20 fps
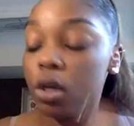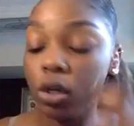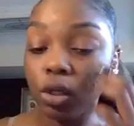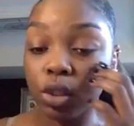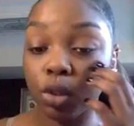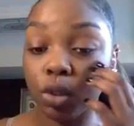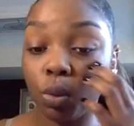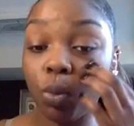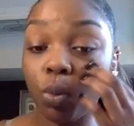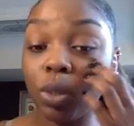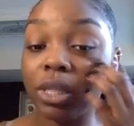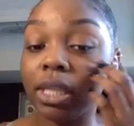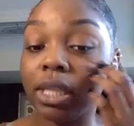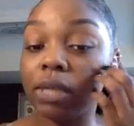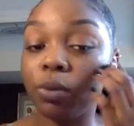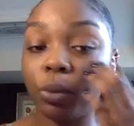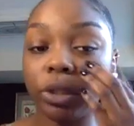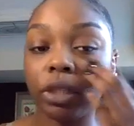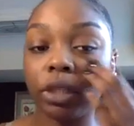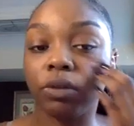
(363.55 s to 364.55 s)
So what
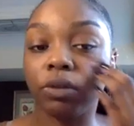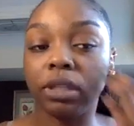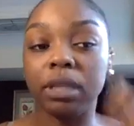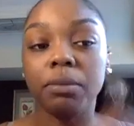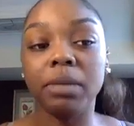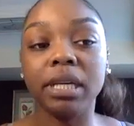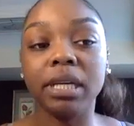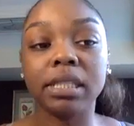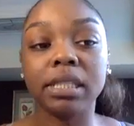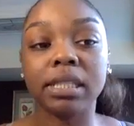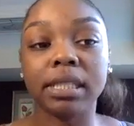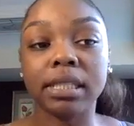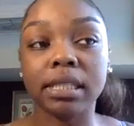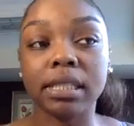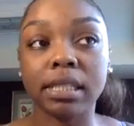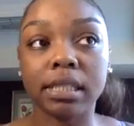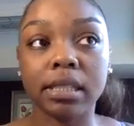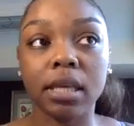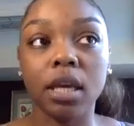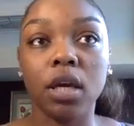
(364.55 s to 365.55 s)
that what that really means
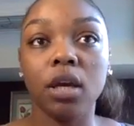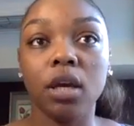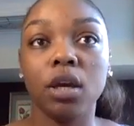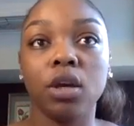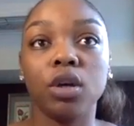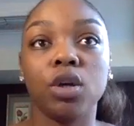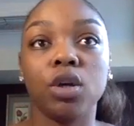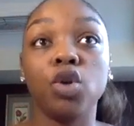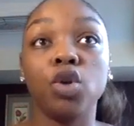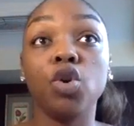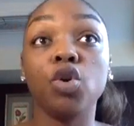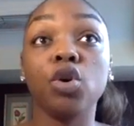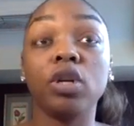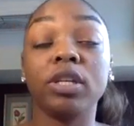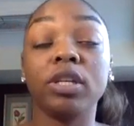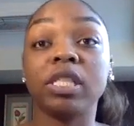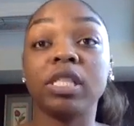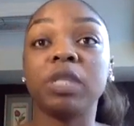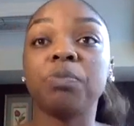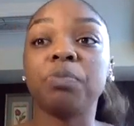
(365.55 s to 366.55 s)
is you're going
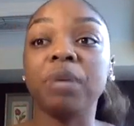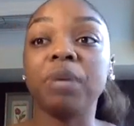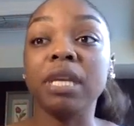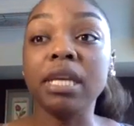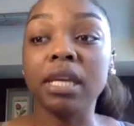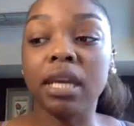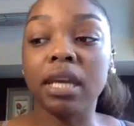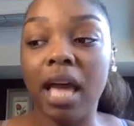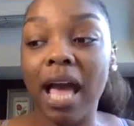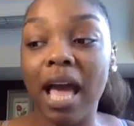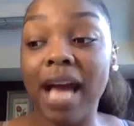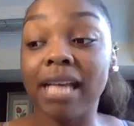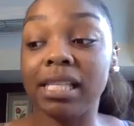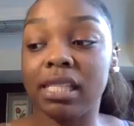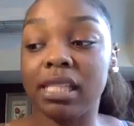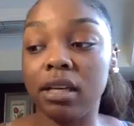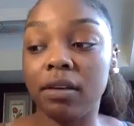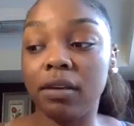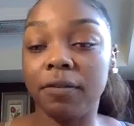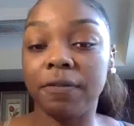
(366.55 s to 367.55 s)
to speak
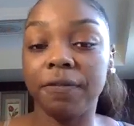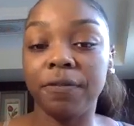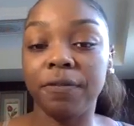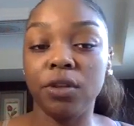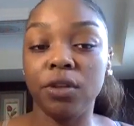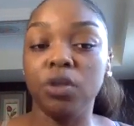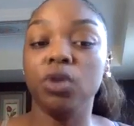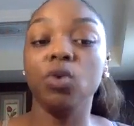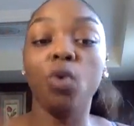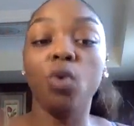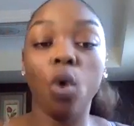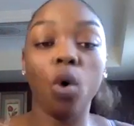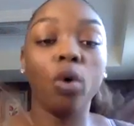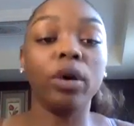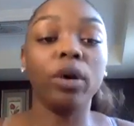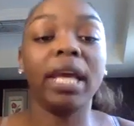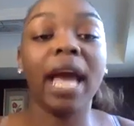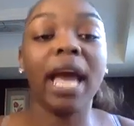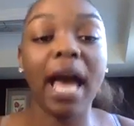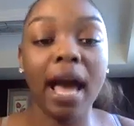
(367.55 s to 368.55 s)
as if you
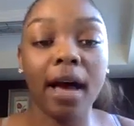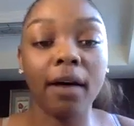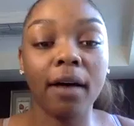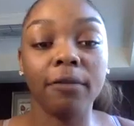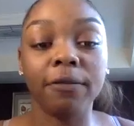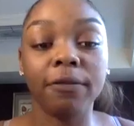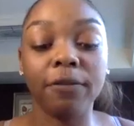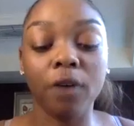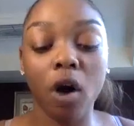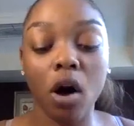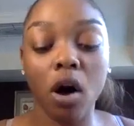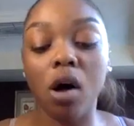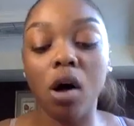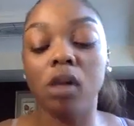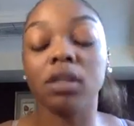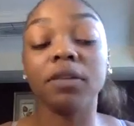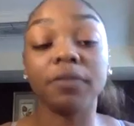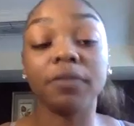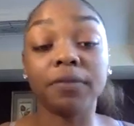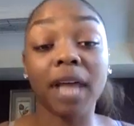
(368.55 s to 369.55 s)
already have
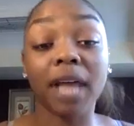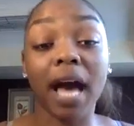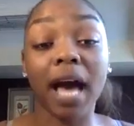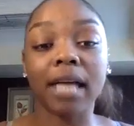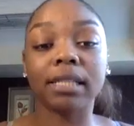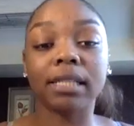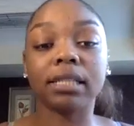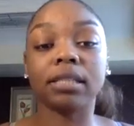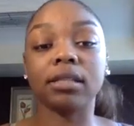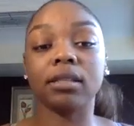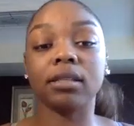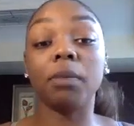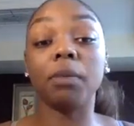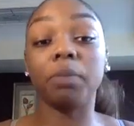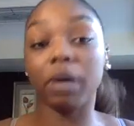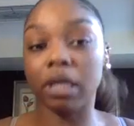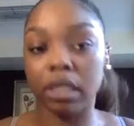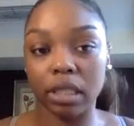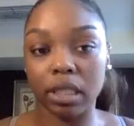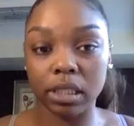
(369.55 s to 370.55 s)
all of that
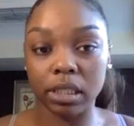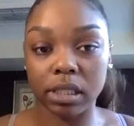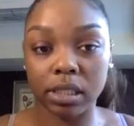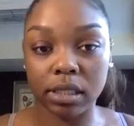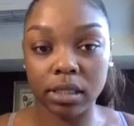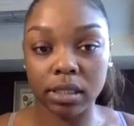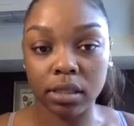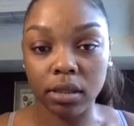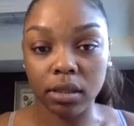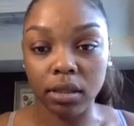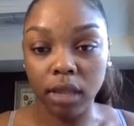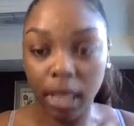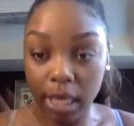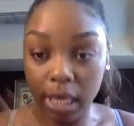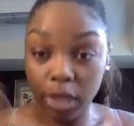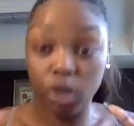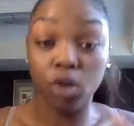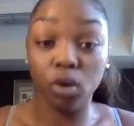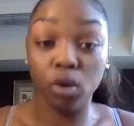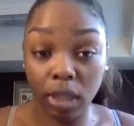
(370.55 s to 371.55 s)
abundance
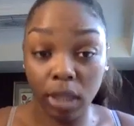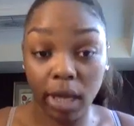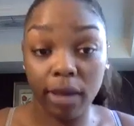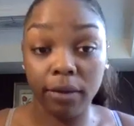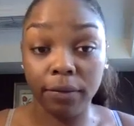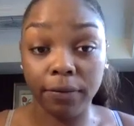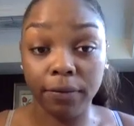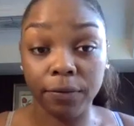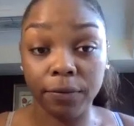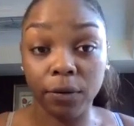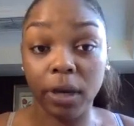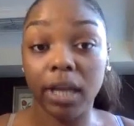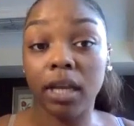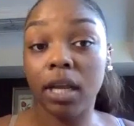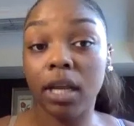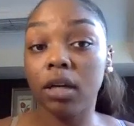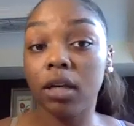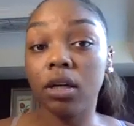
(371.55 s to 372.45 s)
in your life, right?